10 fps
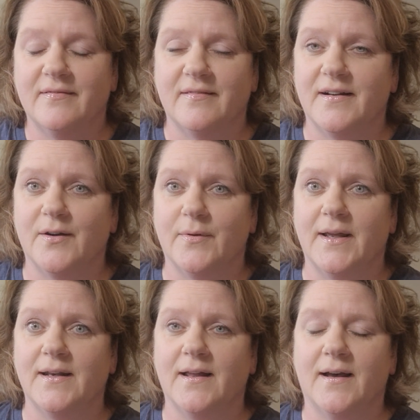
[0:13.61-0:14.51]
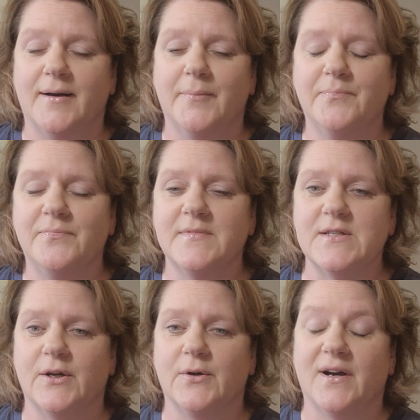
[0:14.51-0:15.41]
there it went.
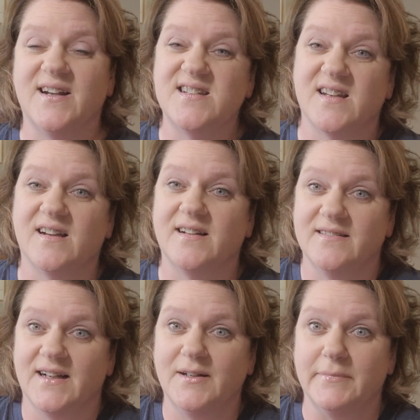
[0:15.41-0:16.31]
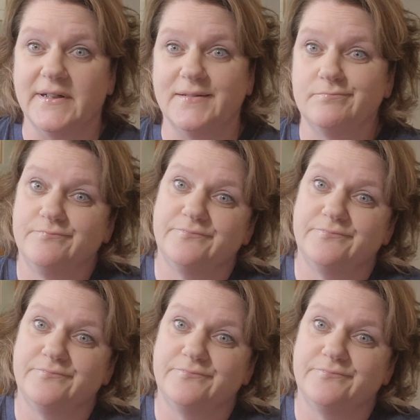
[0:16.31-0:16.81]
So I suck, I admit it.